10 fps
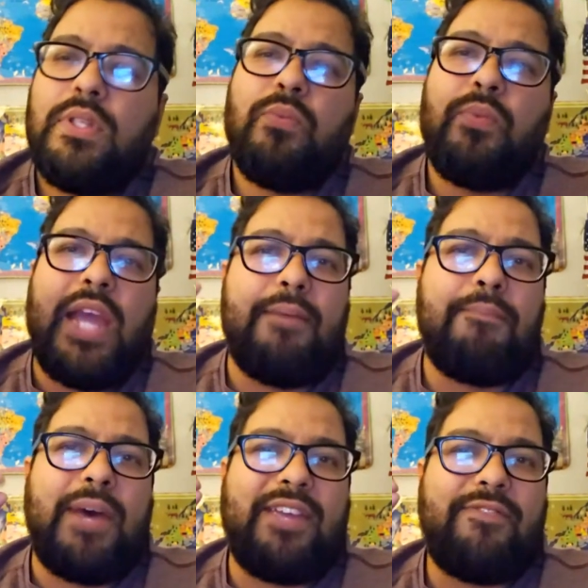we have
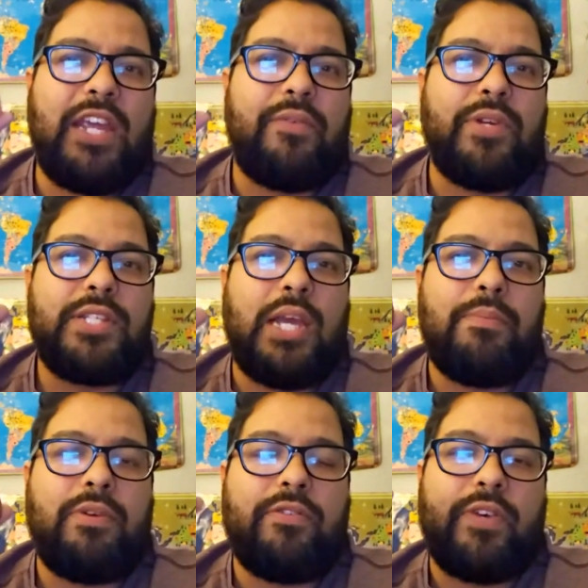my favorite
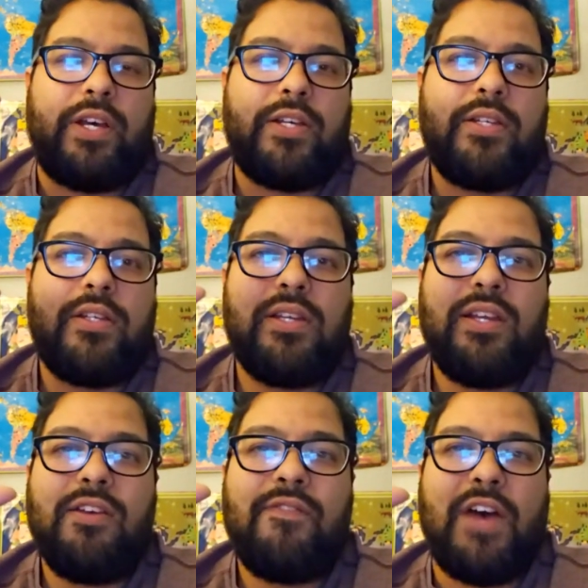type of
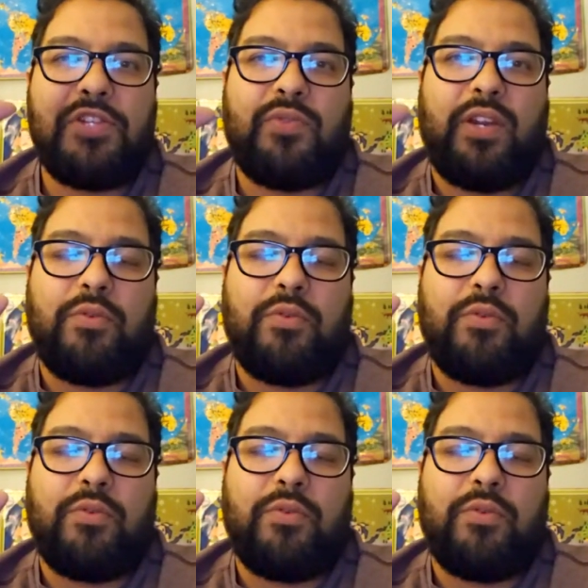phosphate